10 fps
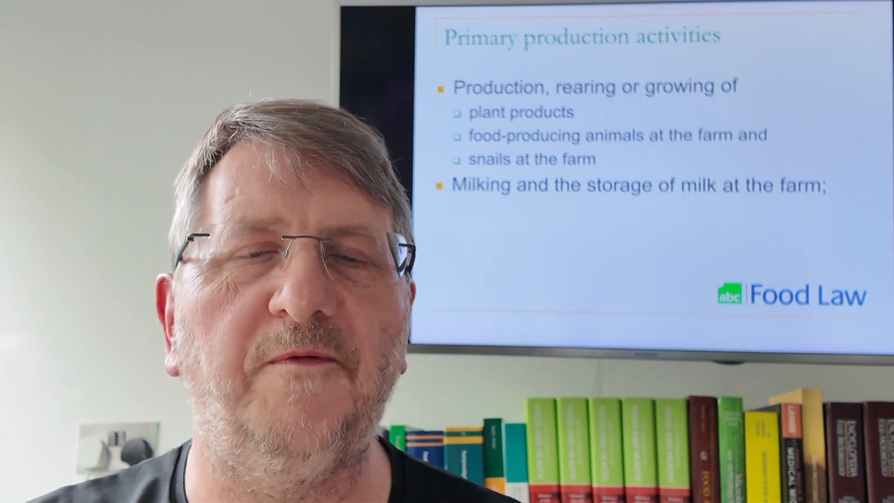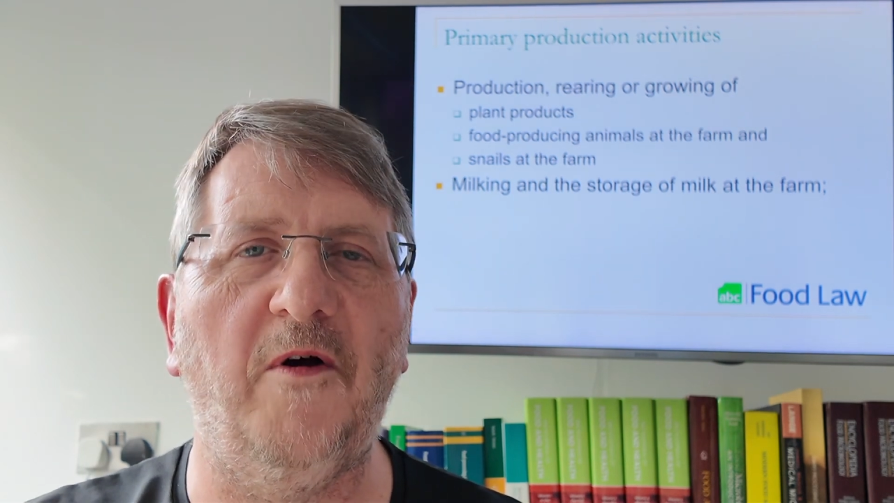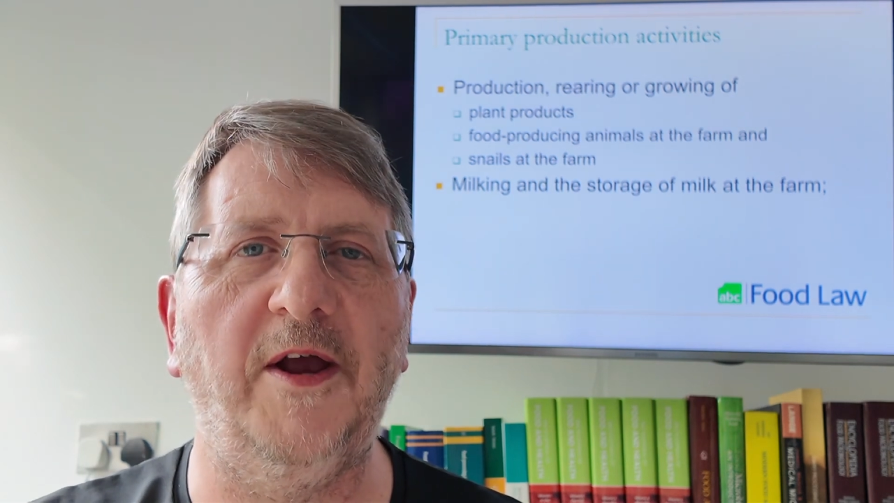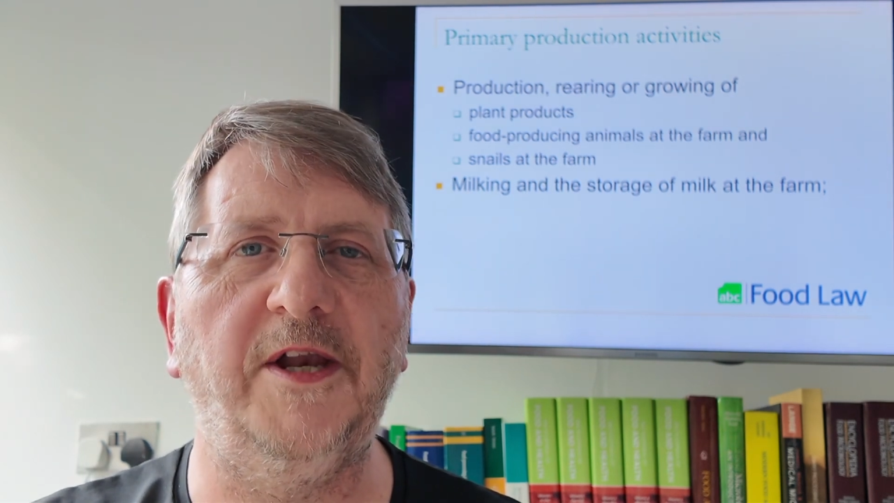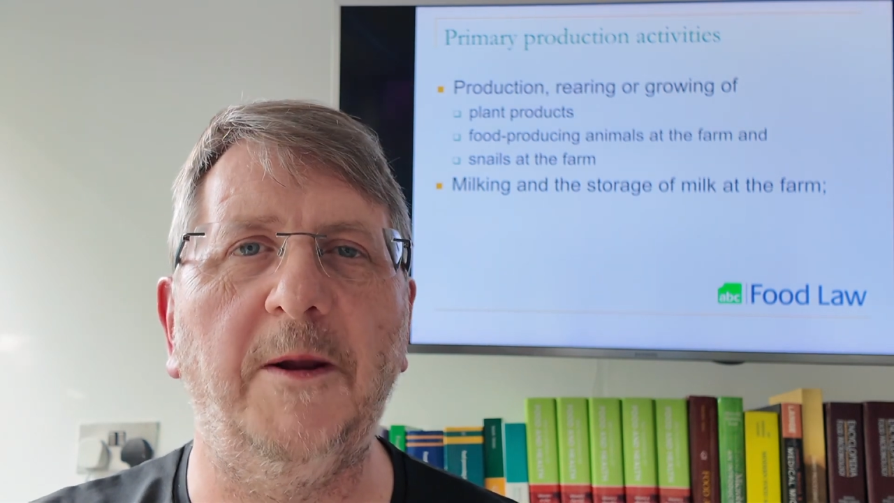
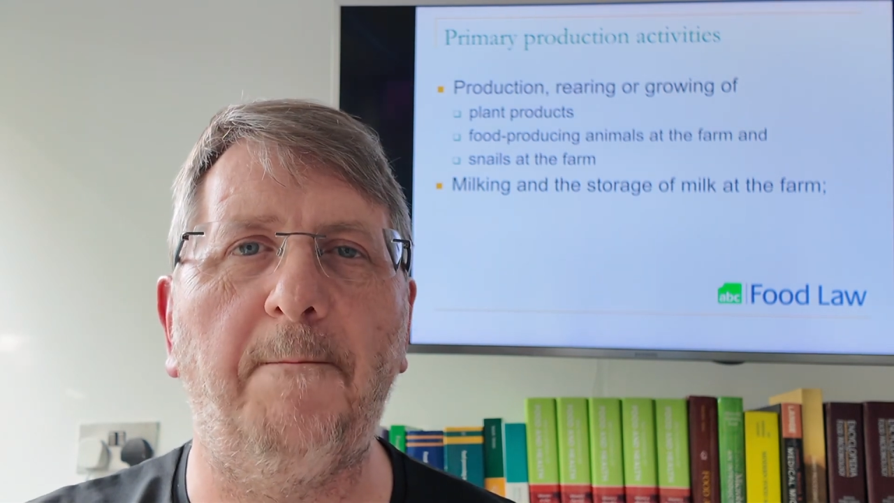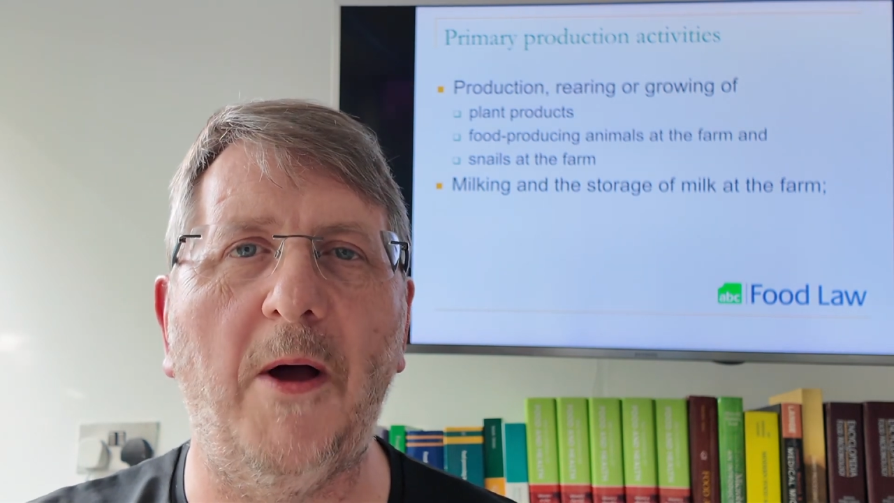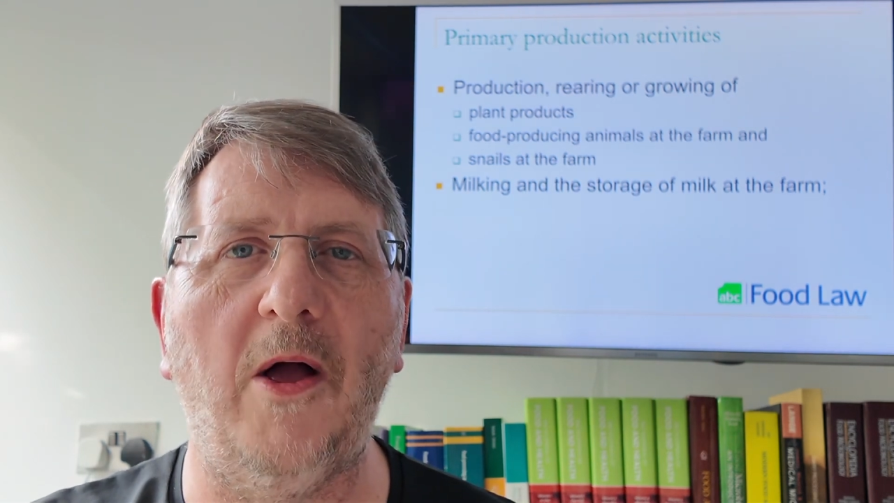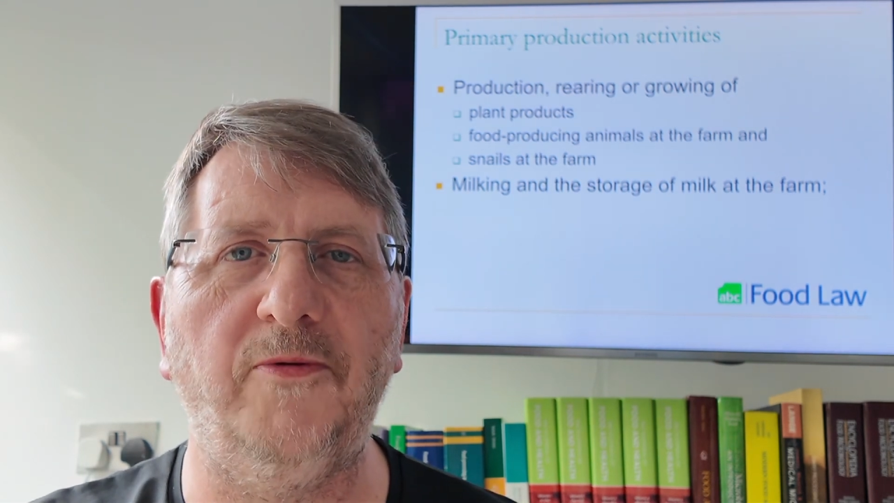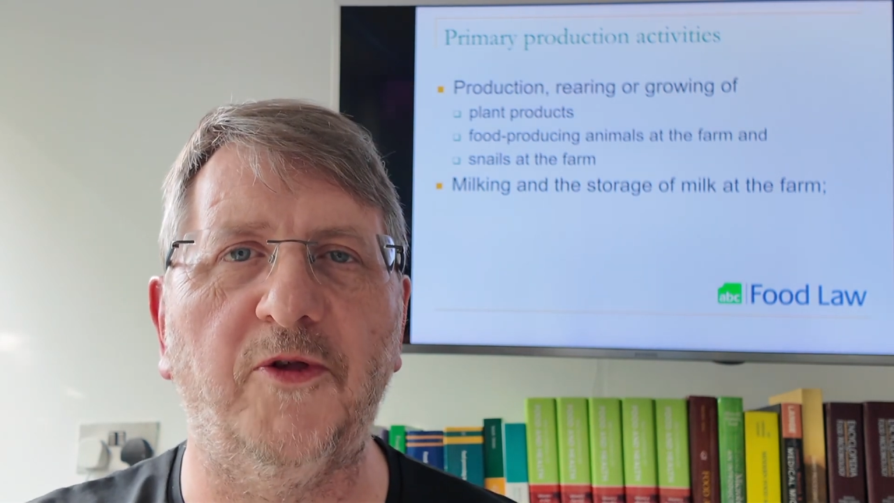find in a
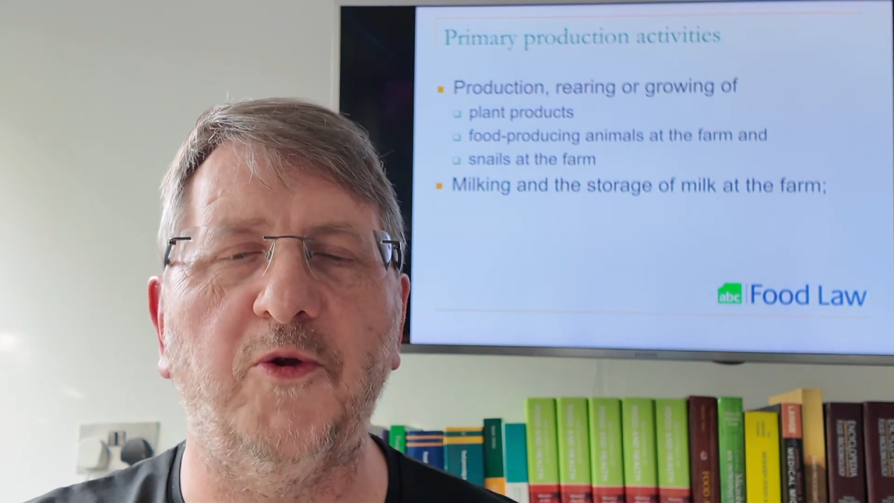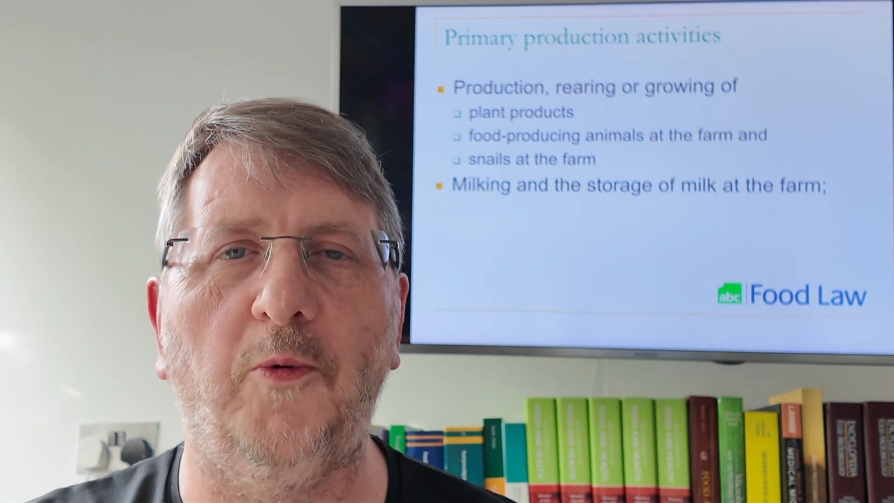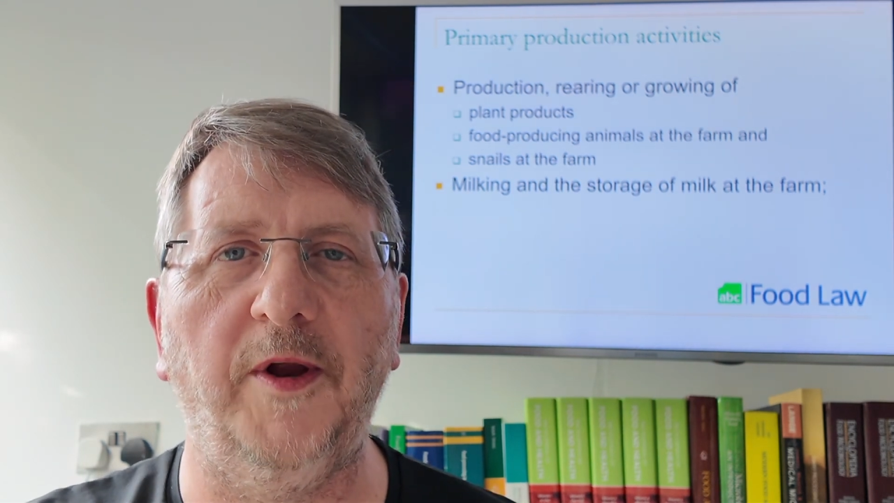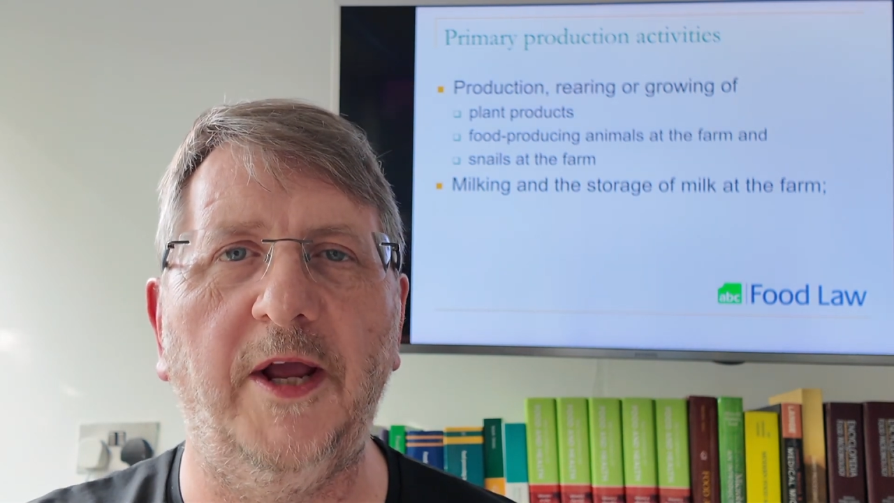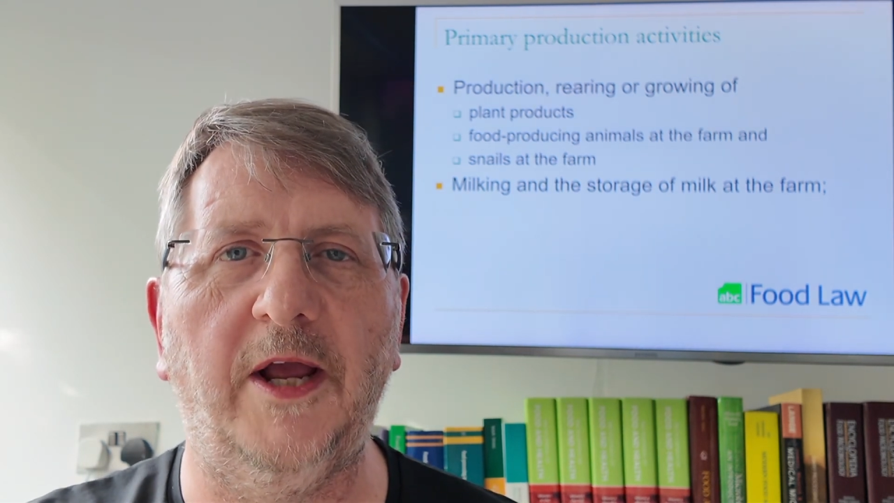barn
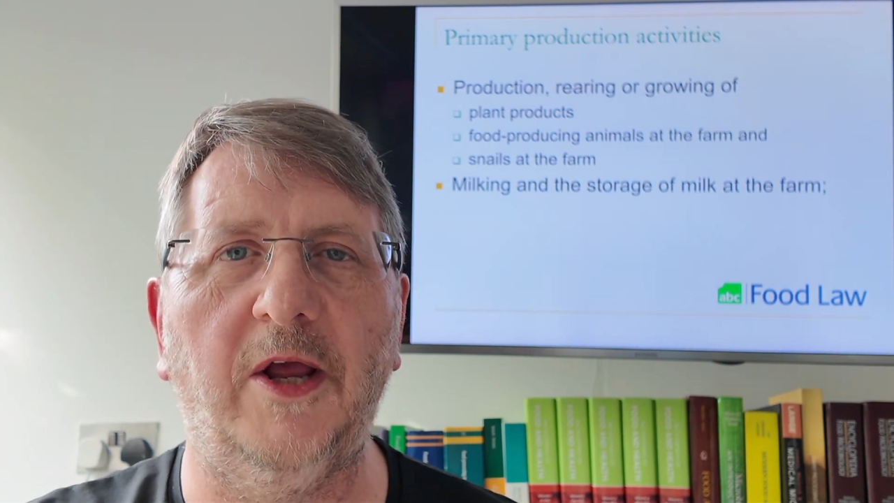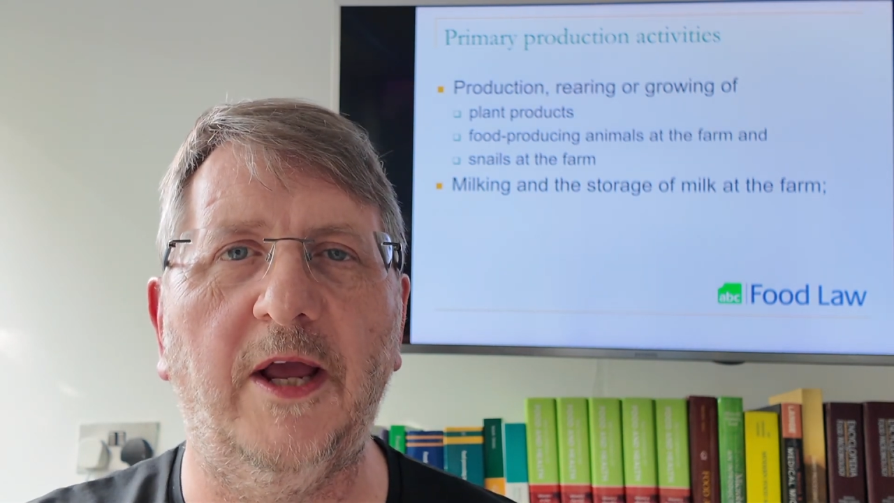storing